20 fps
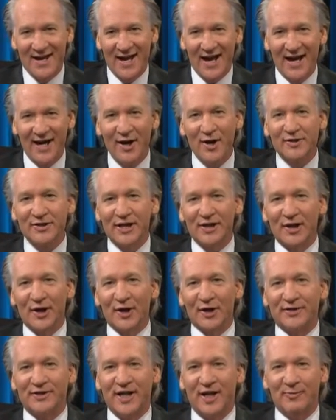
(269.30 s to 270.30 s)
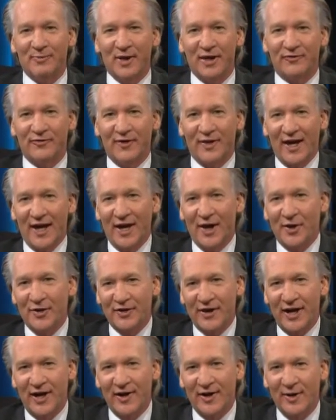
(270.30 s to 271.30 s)
little tidbit for the
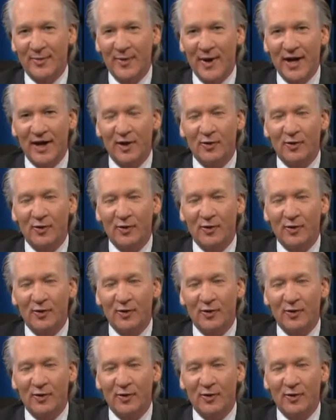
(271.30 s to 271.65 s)
healthcare debate.